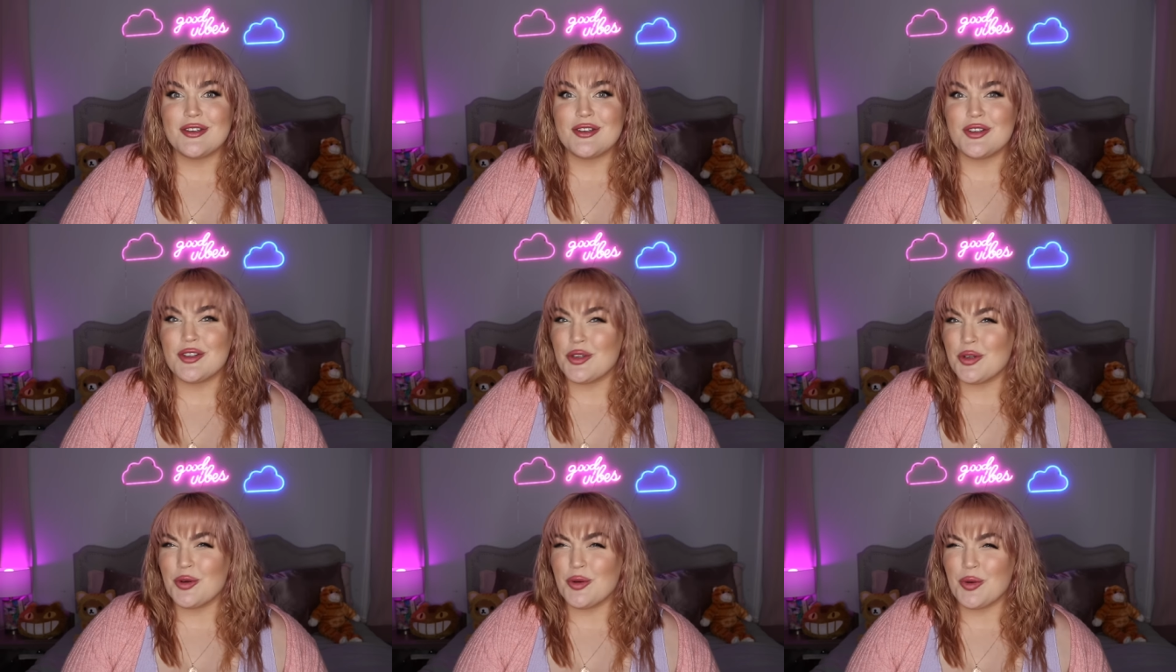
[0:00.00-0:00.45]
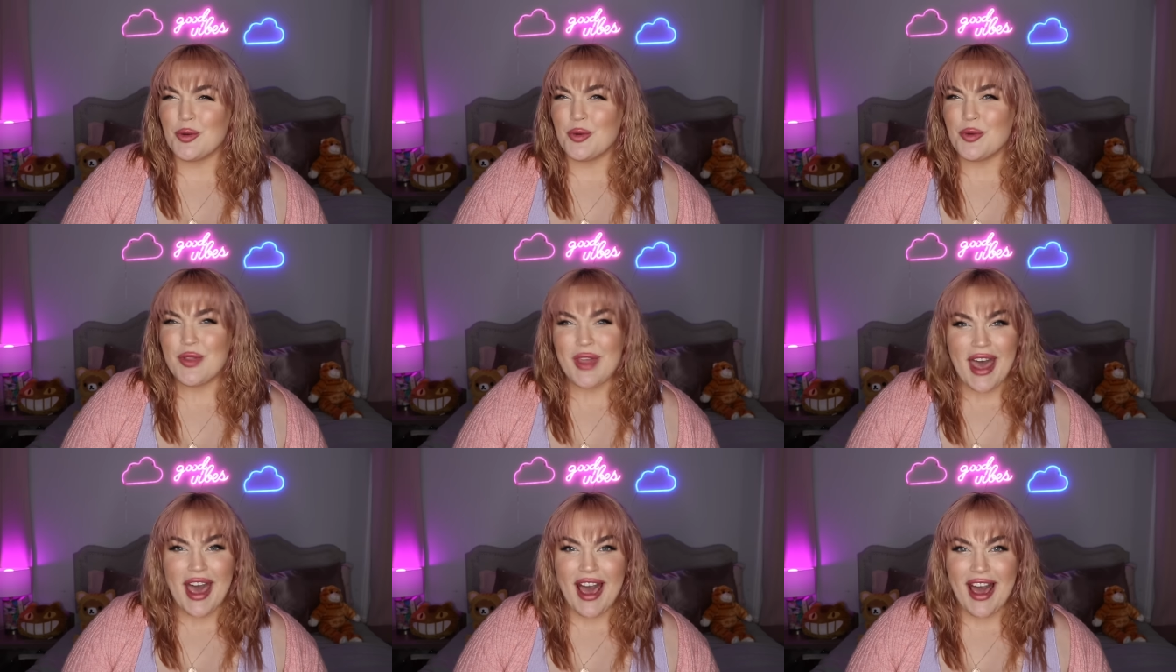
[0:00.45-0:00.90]
do
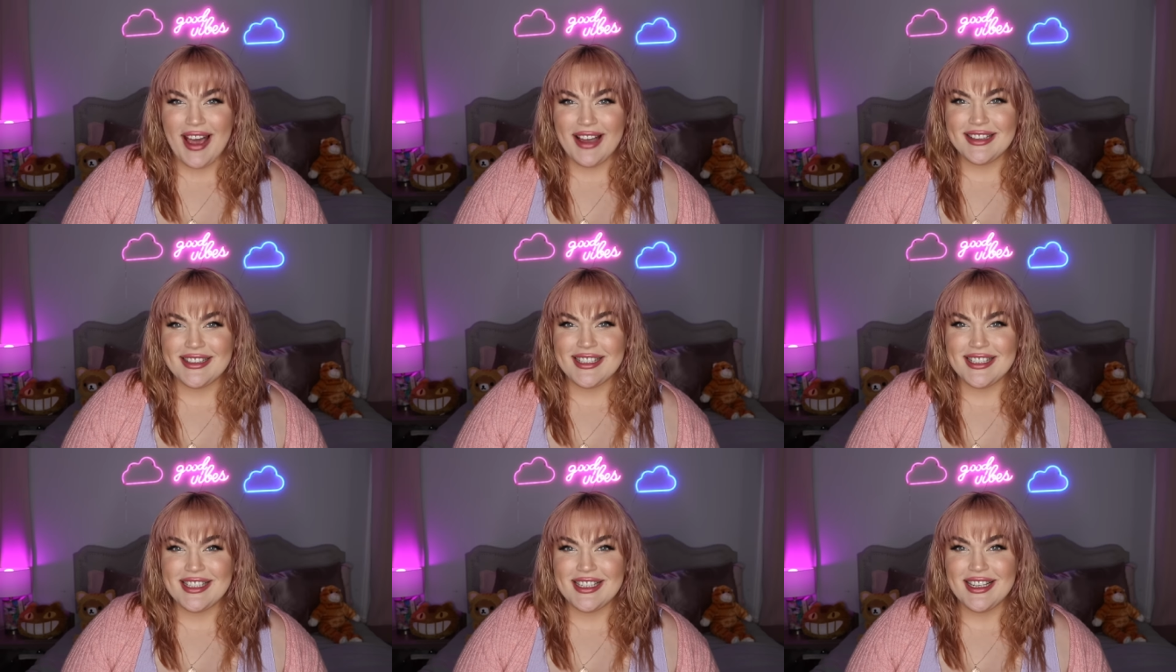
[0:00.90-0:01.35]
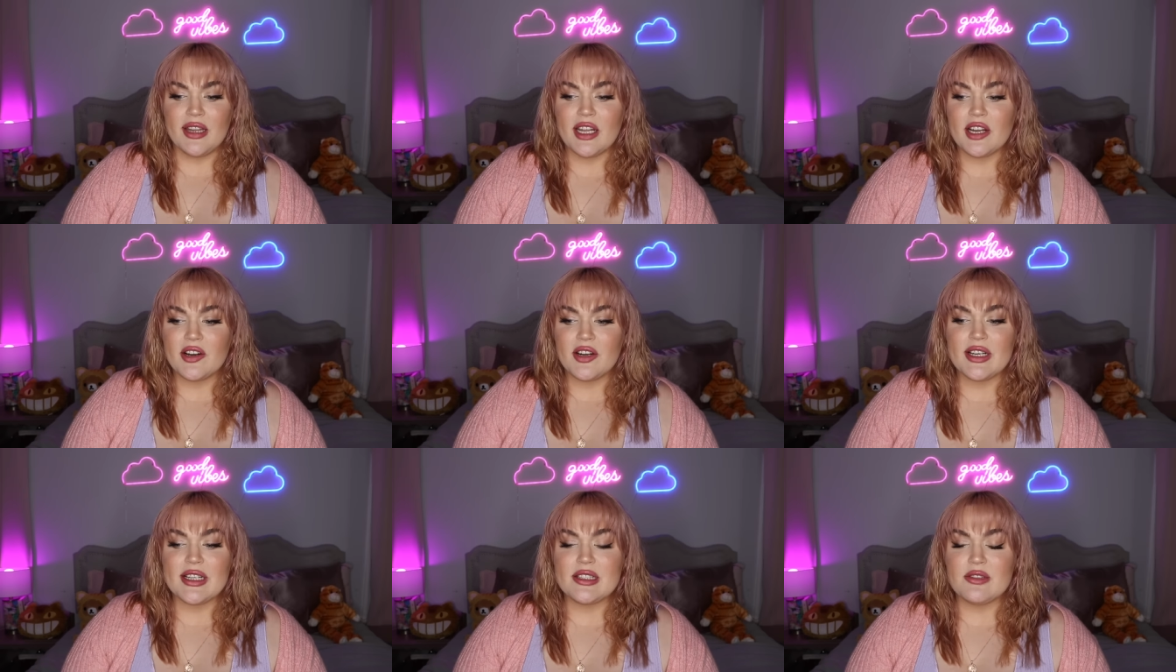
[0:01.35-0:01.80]
that.
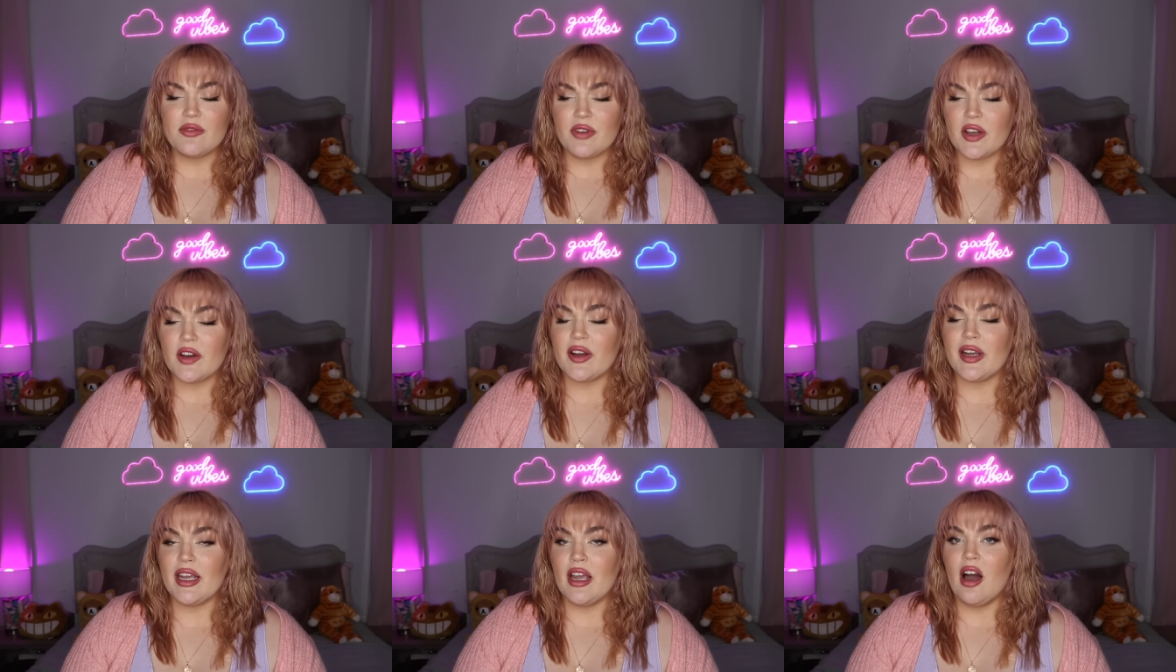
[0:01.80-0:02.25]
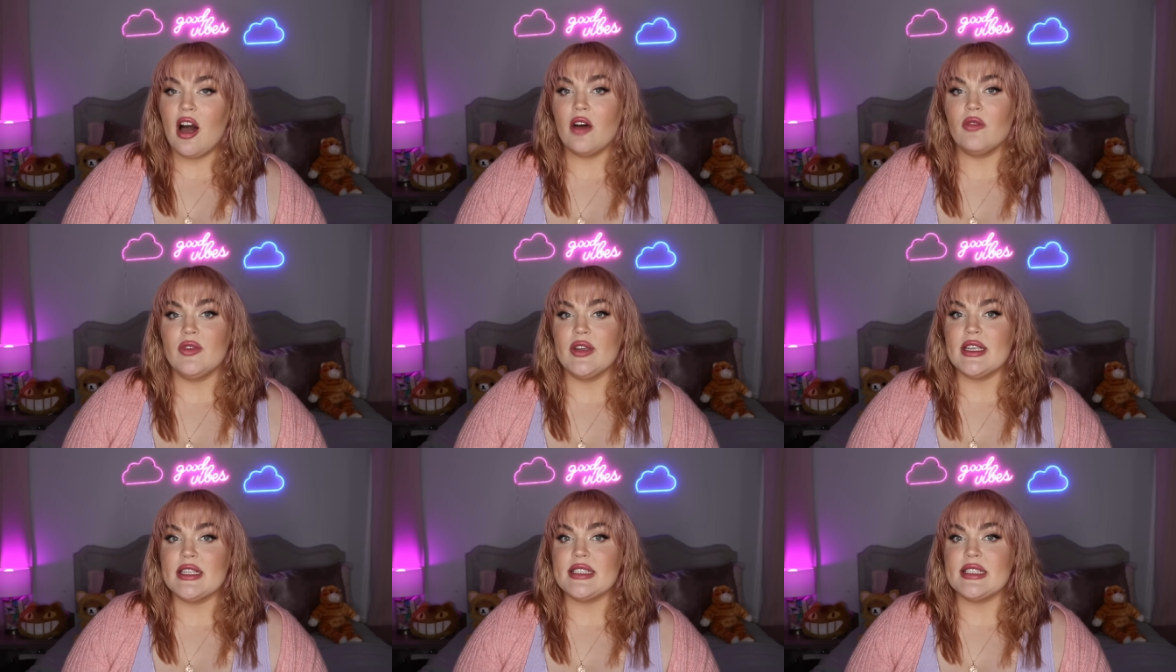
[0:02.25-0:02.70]
There is very
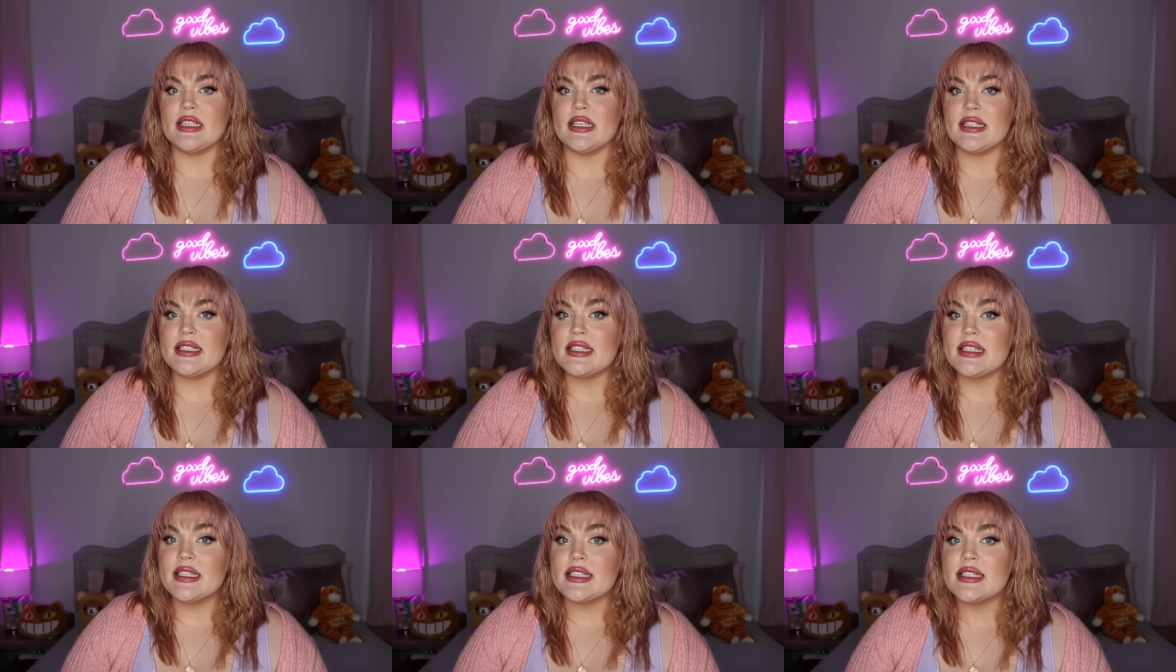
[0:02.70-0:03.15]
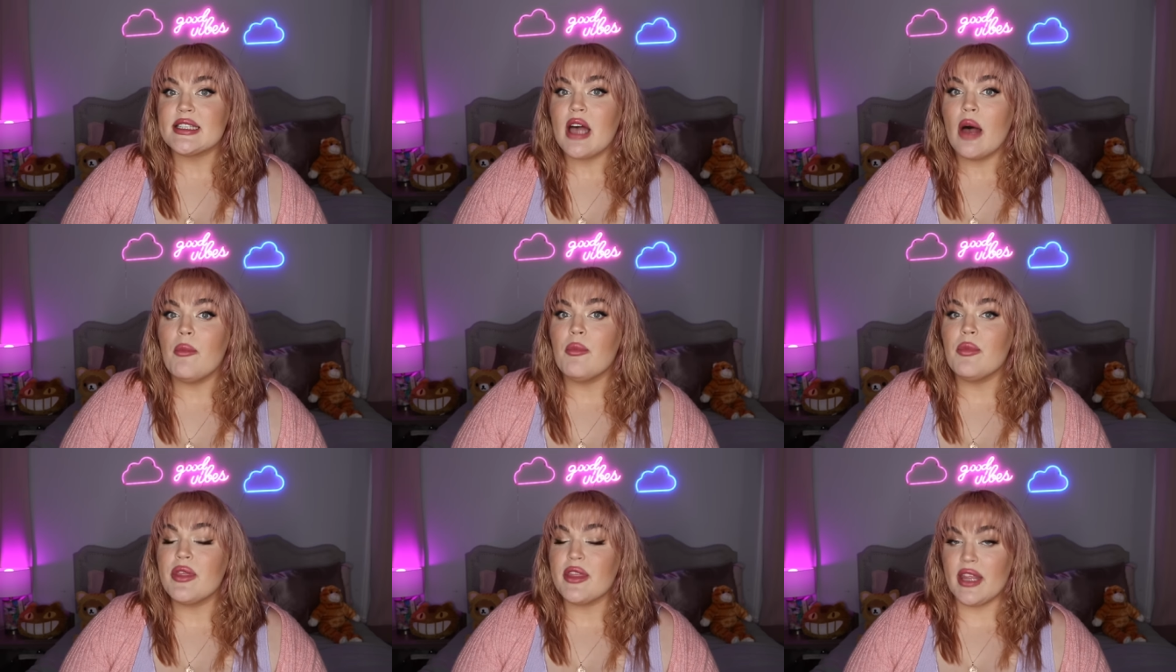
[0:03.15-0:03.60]
obviously
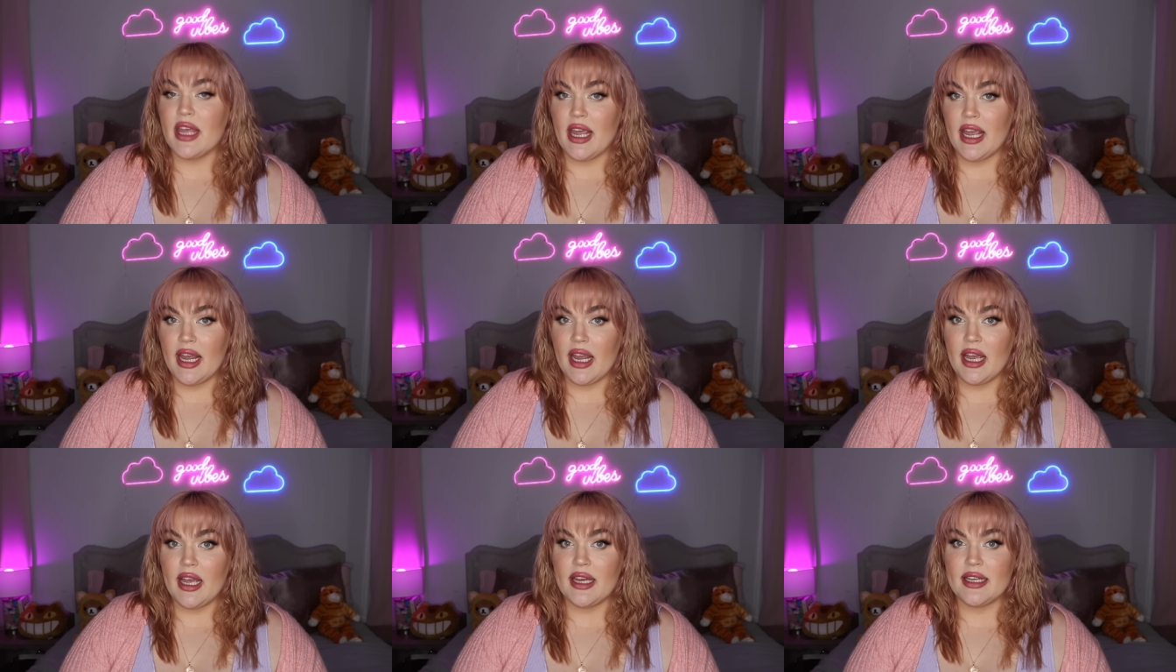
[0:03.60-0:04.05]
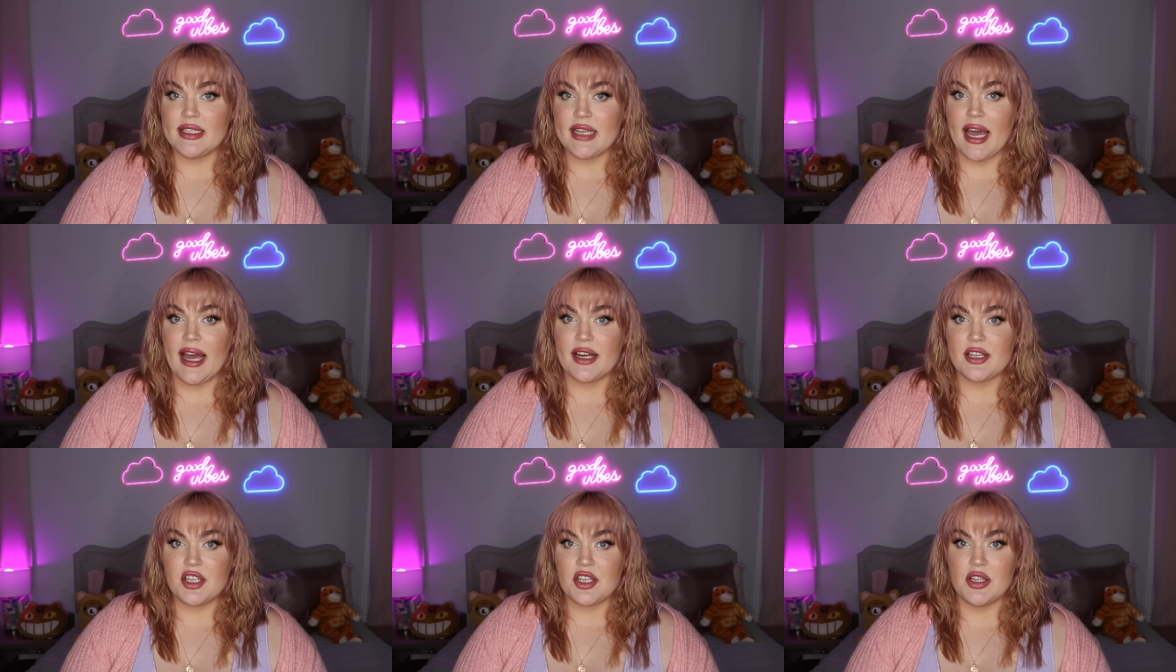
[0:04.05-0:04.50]
something
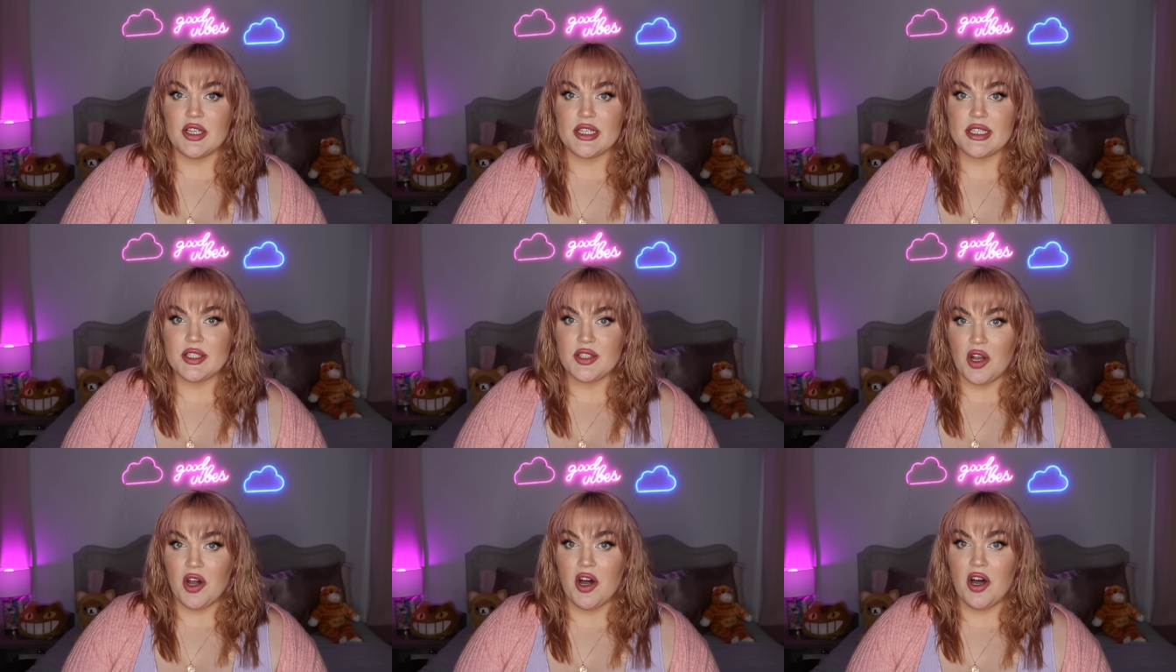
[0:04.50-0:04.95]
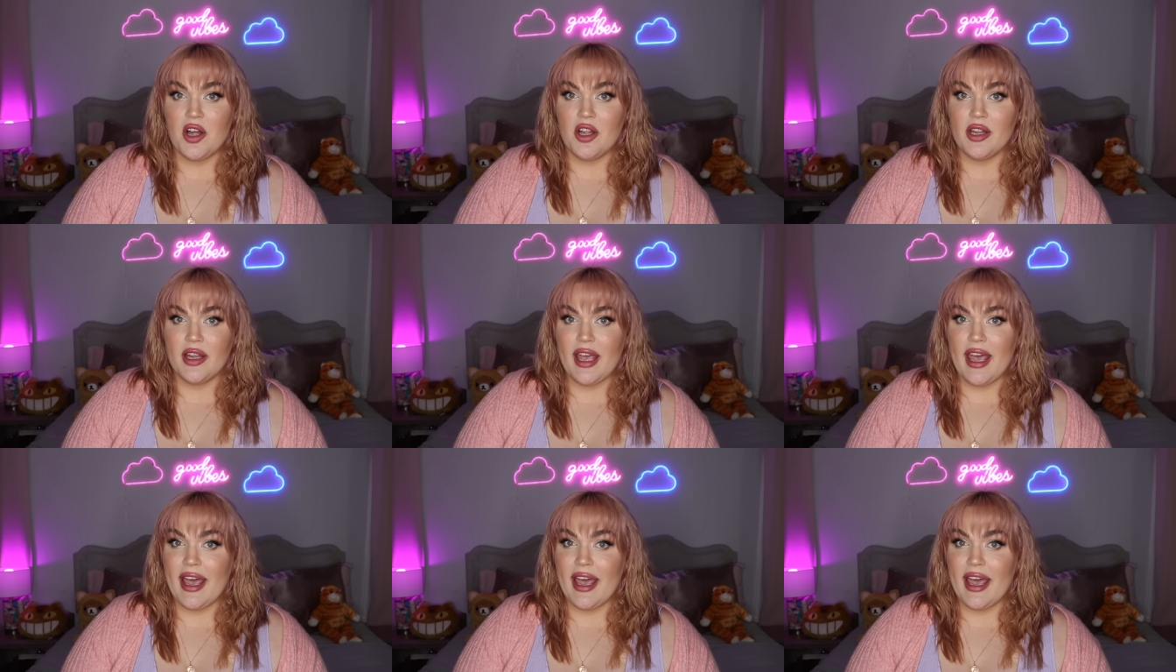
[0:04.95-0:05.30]
attached to this doll,